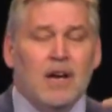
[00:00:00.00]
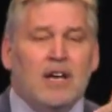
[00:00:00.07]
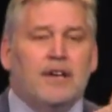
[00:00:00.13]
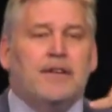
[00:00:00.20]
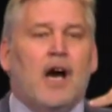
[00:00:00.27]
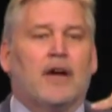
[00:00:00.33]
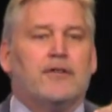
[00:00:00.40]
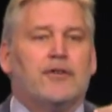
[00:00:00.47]

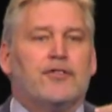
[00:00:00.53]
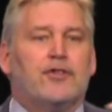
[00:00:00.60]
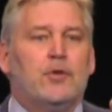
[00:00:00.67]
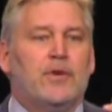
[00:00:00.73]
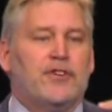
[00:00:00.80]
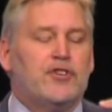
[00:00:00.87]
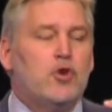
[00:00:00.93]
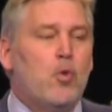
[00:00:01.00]
Dr.
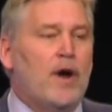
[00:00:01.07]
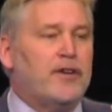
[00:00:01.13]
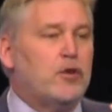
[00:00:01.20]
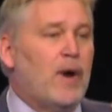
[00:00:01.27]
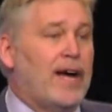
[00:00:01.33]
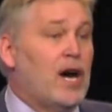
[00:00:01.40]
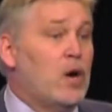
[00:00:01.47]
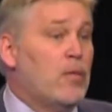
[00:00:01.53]
Stewart, to what do
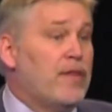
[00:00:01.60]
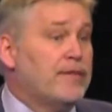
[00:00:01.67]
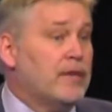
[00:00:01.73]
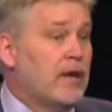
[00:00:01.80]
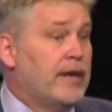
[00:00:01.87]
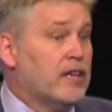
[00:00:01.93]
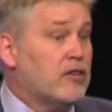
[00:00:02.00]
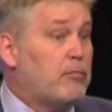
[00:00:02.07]
I owe this
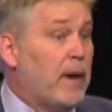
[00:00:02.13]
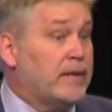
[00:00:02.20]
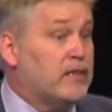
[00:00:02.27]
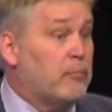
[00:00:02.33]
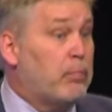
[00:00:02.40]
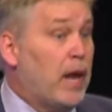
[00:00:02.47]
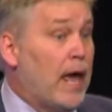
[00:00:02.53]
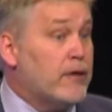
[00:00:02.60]
unexpected
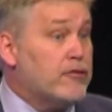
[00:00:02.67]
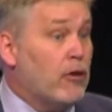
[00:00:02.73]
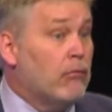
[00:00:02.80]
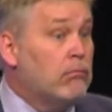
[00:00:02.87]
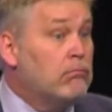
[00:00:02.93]
pleasure?